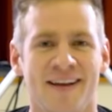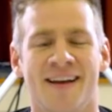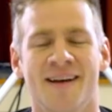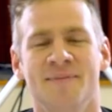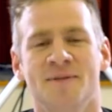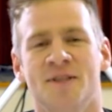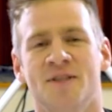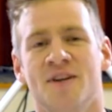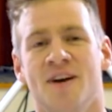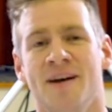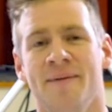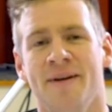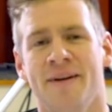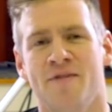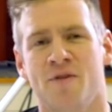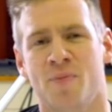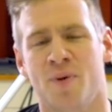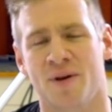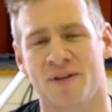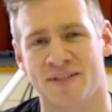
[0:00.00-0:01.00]
There comes a time in
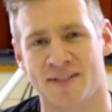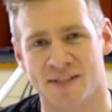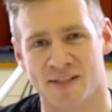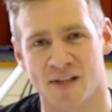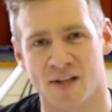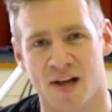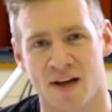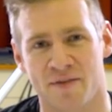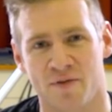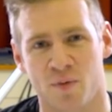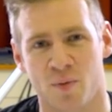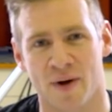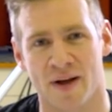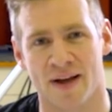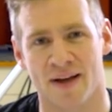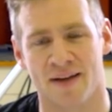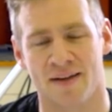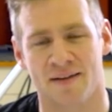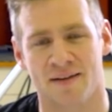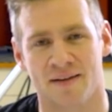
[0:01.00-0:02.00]
every person's life
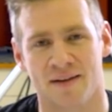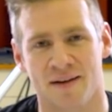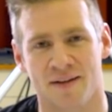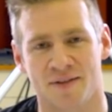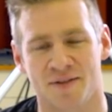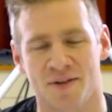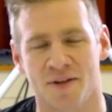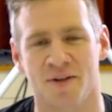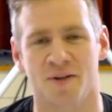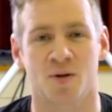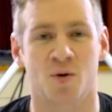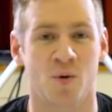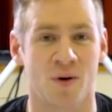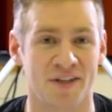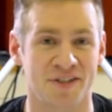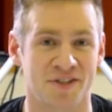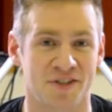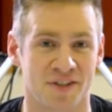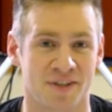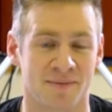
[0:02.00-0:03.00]
where a certain
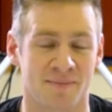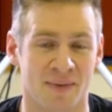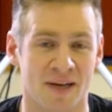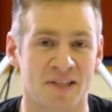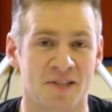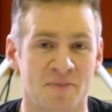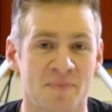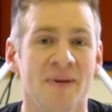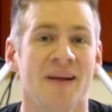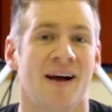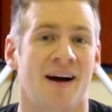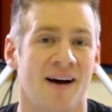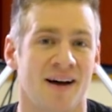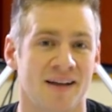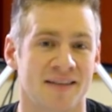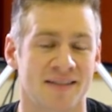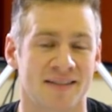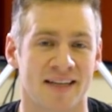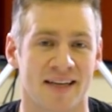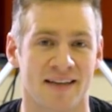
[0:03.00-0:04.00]
question must be
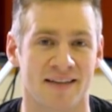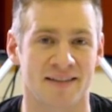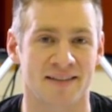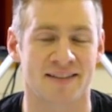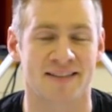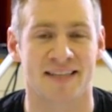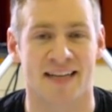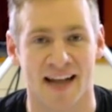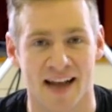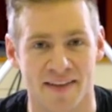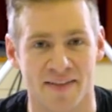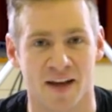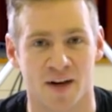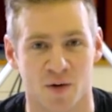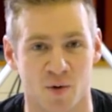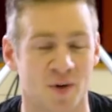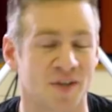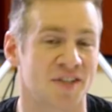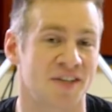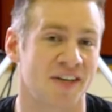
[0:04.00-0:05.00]
asked, and today that
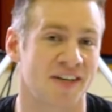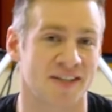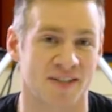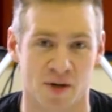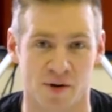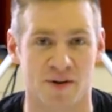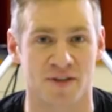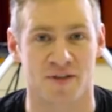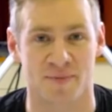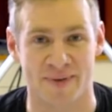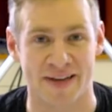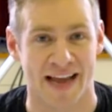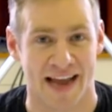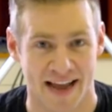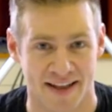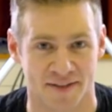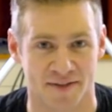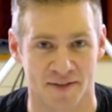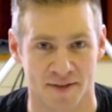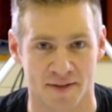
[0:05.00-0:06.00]
question is going to be
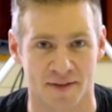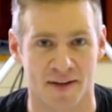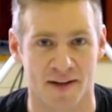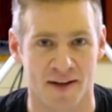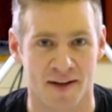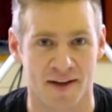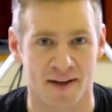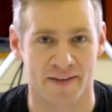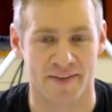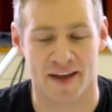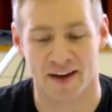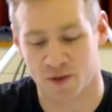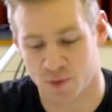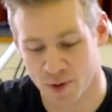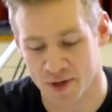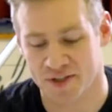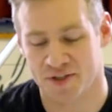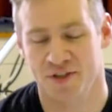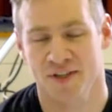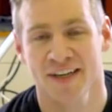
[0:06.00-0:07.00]
answered. And that
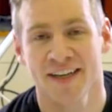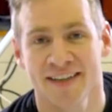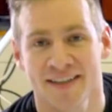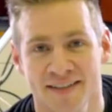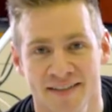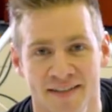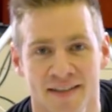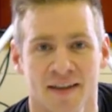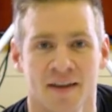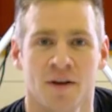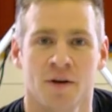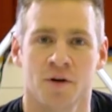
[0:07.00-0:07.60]
question is,